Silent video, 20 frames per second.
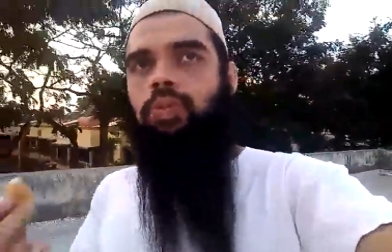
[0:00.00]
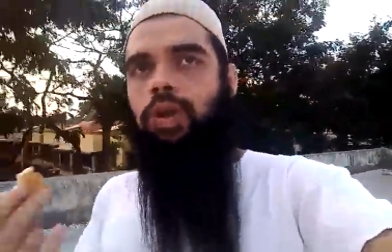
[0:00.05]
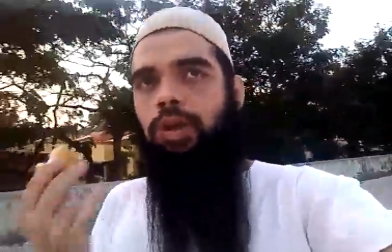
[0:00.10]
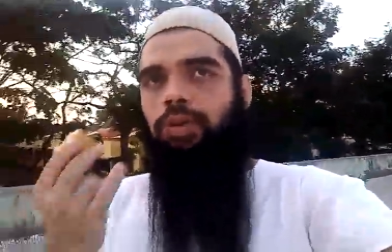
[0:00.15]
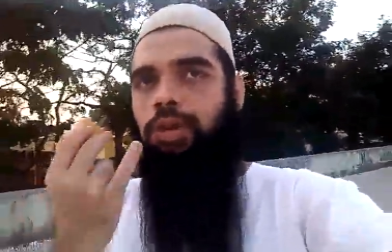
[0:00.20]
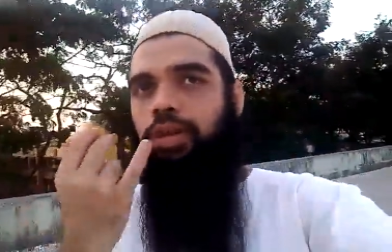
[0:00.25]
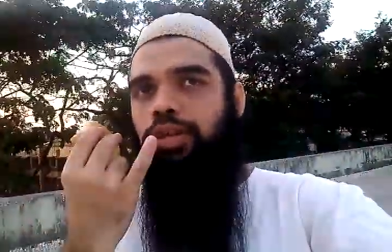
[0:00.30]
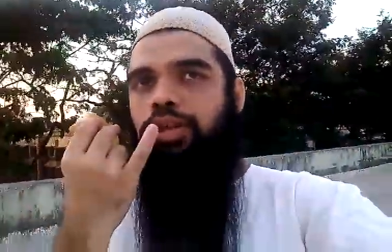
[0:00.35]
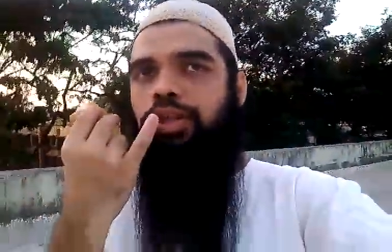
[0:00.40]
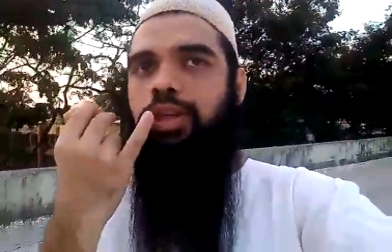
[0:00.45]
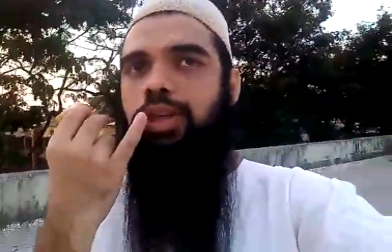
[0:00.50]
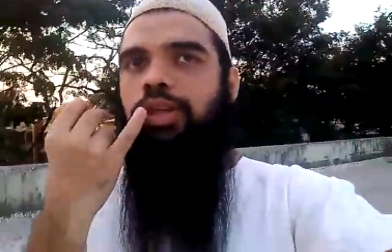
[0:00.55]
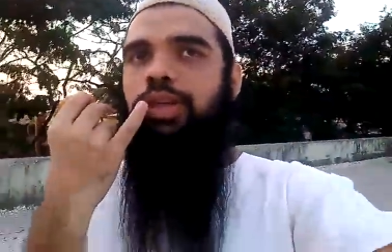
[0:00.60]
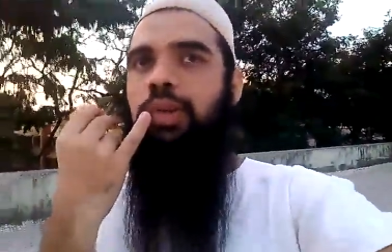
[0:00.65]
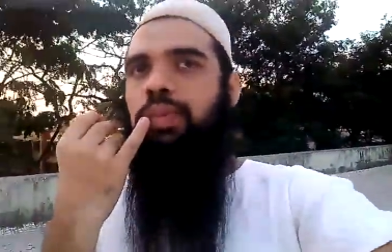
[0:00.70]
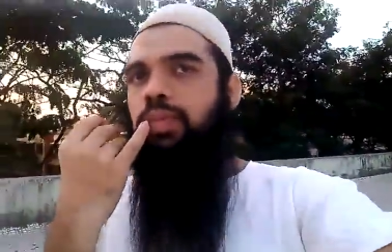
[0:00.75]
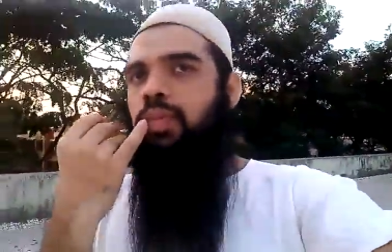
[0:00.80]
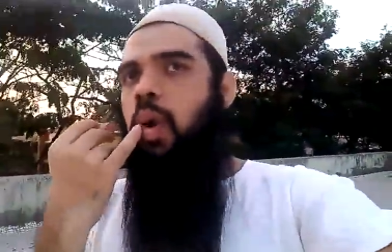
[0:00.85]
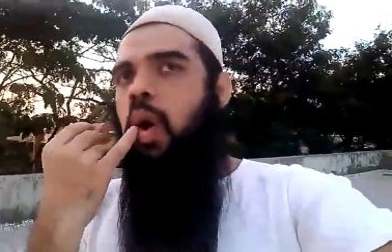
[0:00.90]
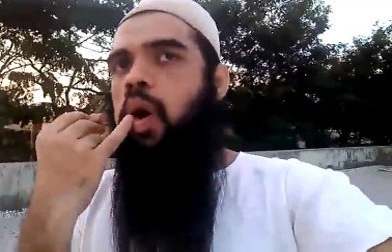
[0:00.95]
I
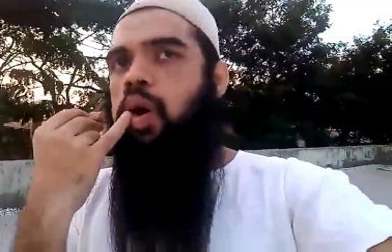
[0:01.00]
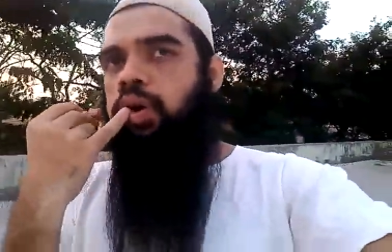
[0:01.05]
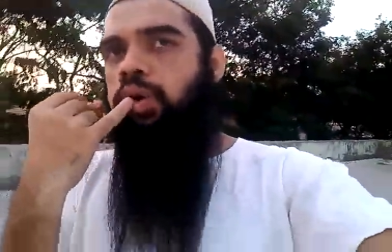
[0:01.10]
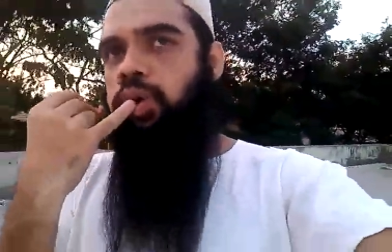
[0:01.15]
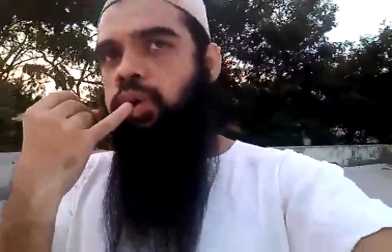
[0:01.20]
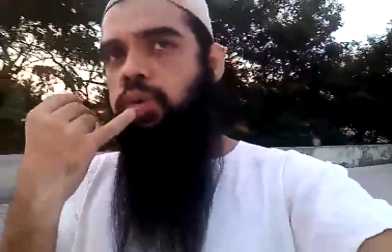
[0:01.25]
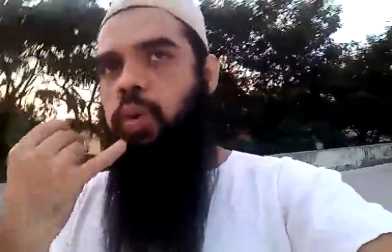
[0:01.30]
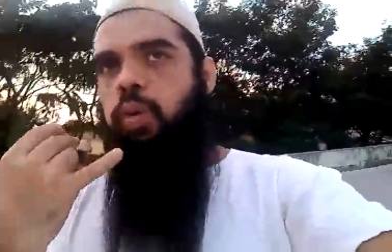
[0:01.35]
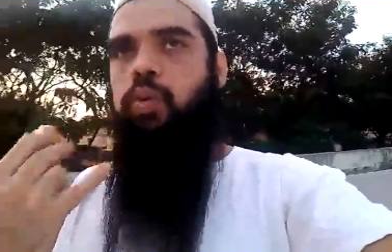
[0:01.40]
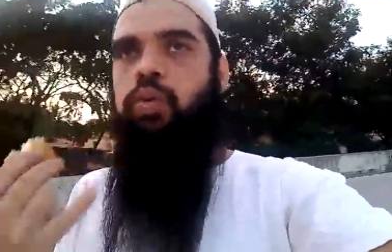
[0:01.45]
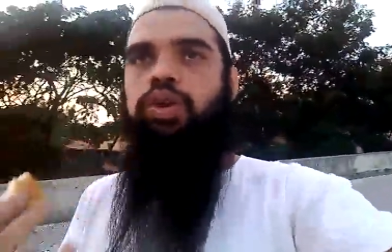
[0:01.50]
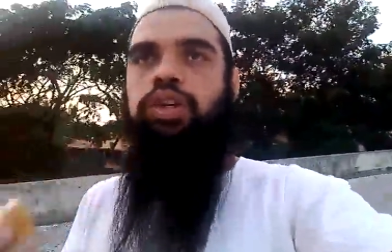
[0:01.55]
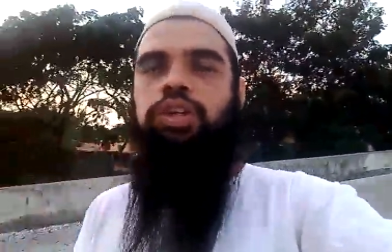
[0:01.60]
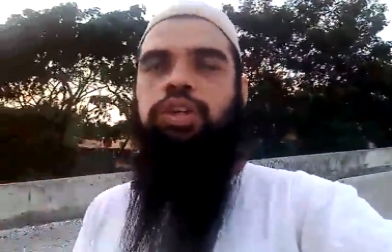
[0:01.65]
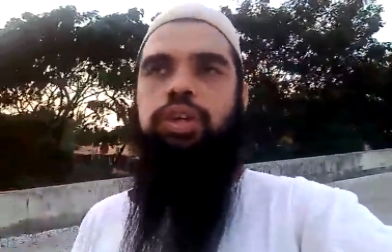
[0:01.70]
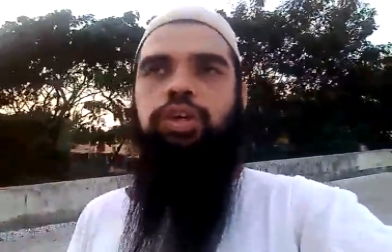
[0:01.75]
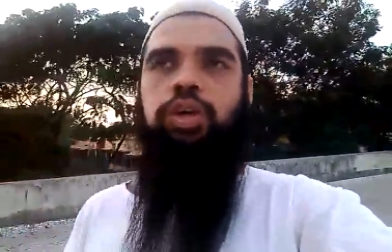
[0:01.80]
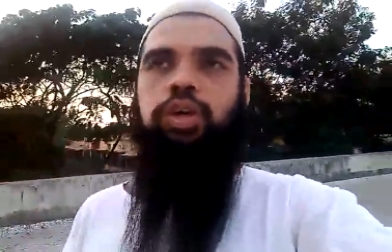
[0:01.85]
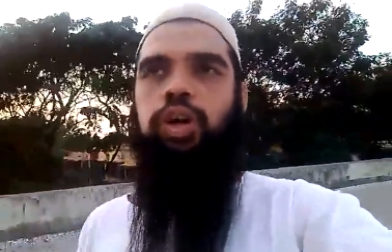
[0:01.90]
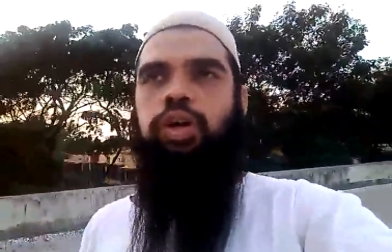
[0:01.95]
basically
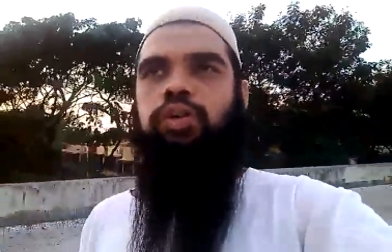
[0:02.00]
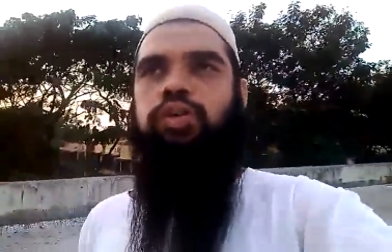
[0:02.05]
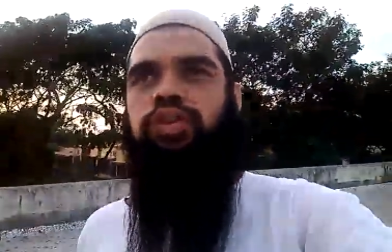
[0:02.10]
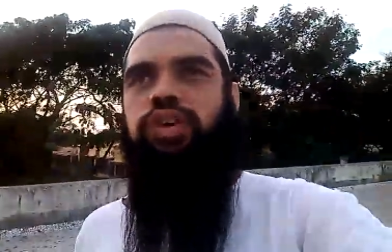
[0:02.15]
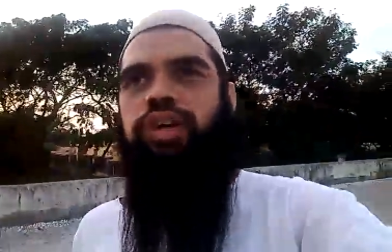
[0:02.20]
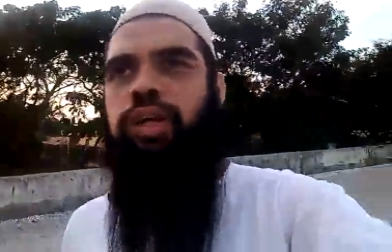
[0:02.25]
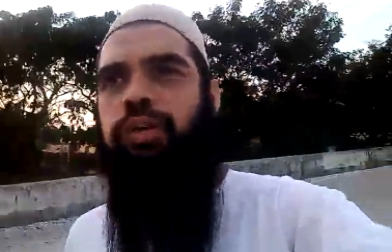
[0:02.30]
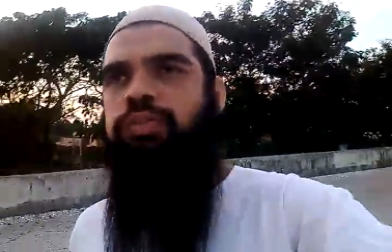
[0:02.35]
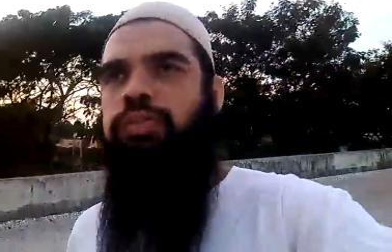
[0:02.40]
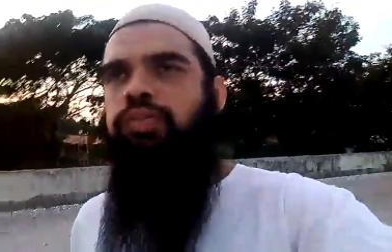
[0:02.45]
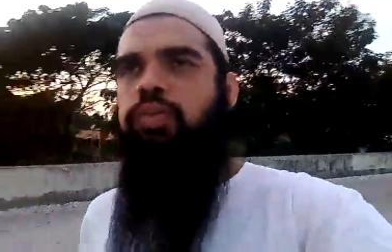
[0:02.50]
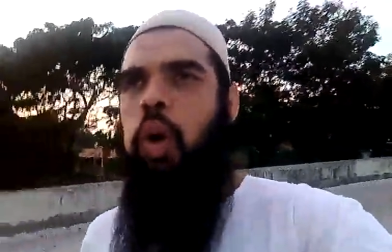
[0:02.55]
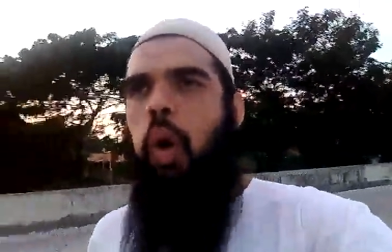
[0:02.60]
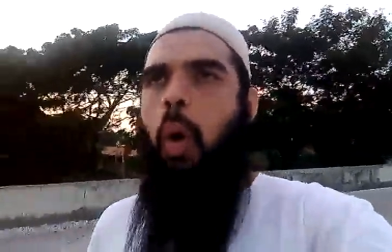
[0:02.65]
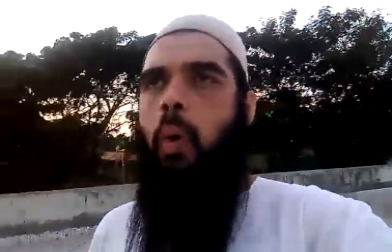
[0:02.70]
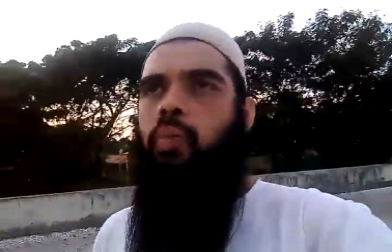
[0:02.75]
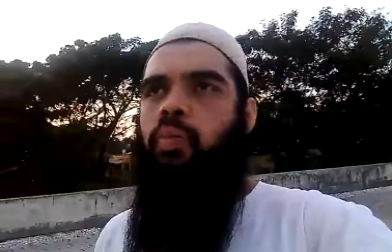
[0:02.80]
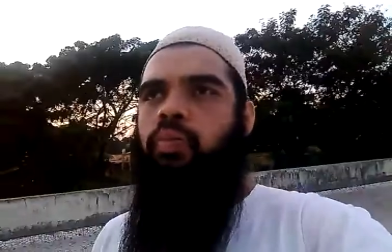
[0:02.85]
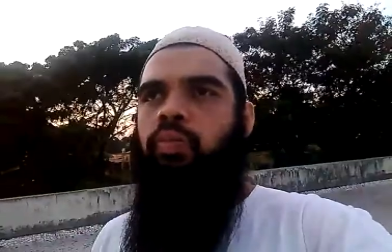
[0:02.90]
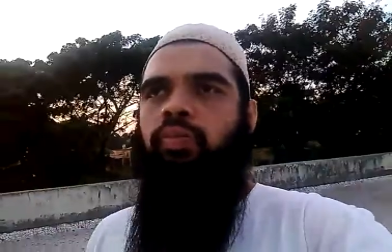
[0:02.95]
wasted a lot of time,
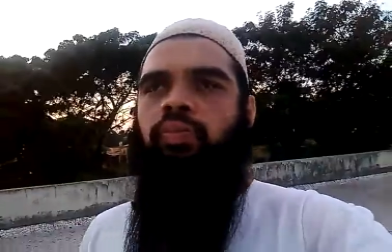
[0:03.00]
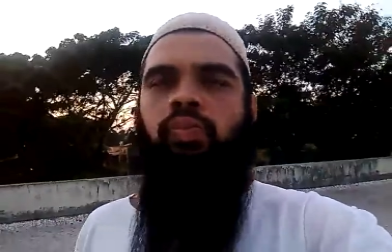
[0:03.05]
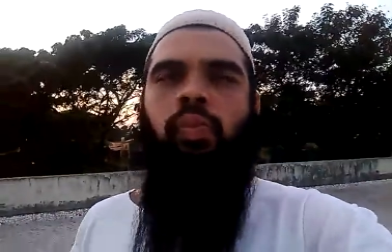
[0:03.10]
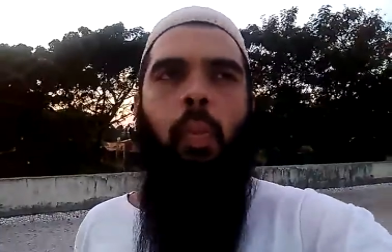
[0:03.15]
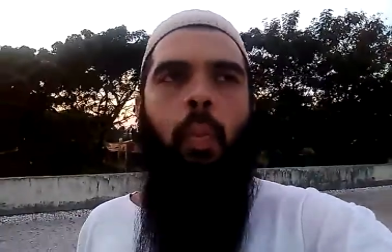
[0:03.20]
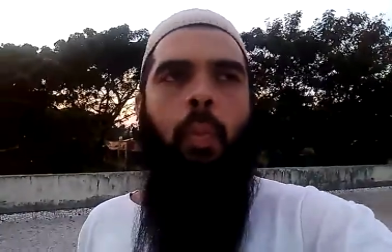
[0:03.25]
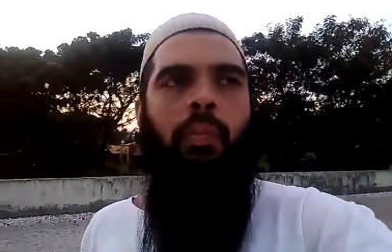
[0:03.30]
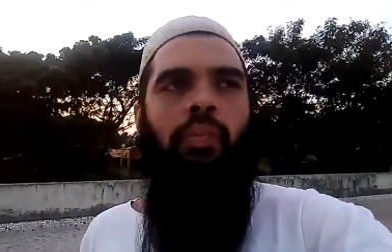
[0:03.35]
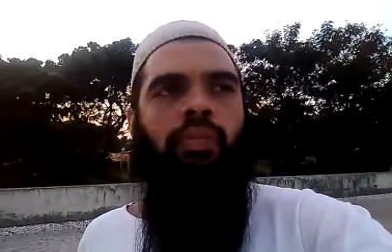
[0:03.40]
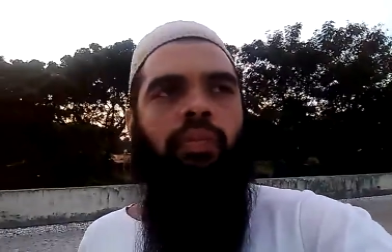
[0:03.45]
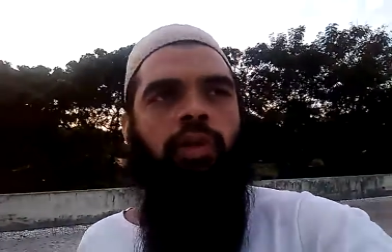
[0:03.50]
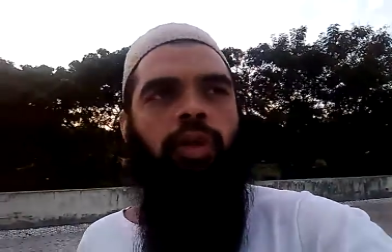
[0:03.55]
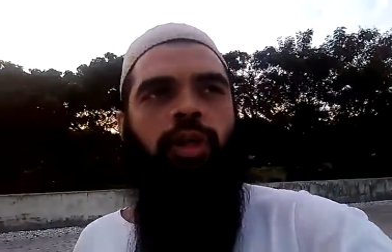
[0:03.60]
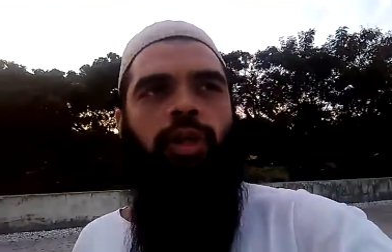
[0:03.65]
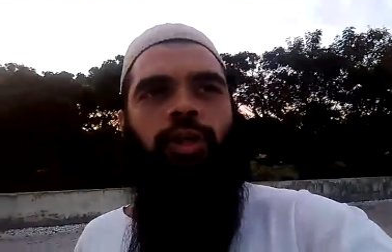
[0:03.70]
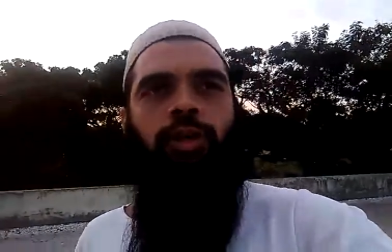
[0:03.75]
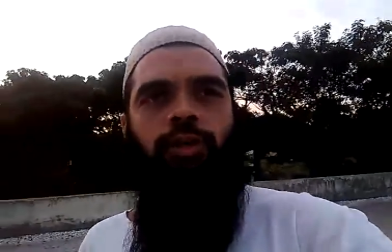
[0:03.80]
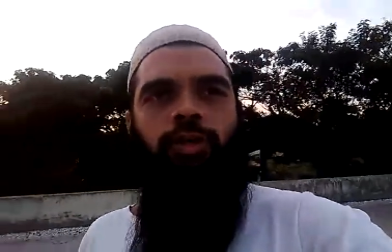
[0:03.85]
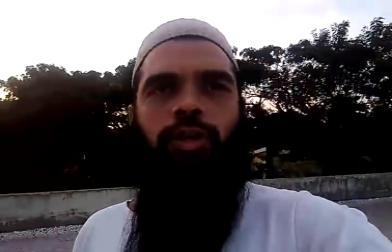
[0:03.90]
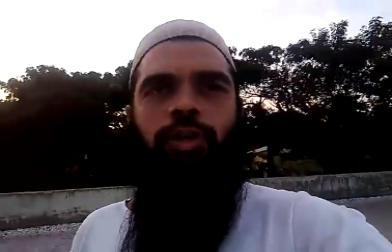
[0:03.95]

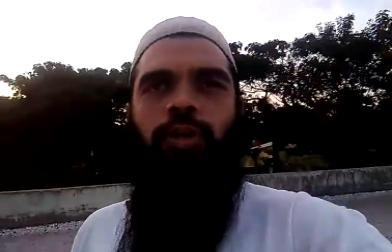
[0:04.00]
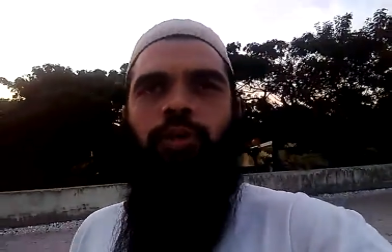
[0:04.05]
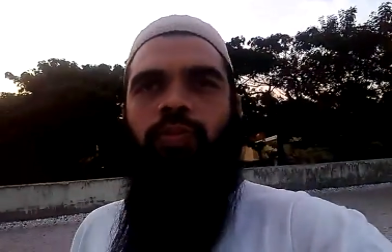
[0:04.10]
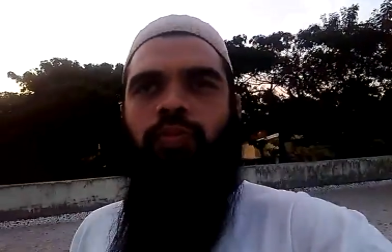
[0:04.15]
and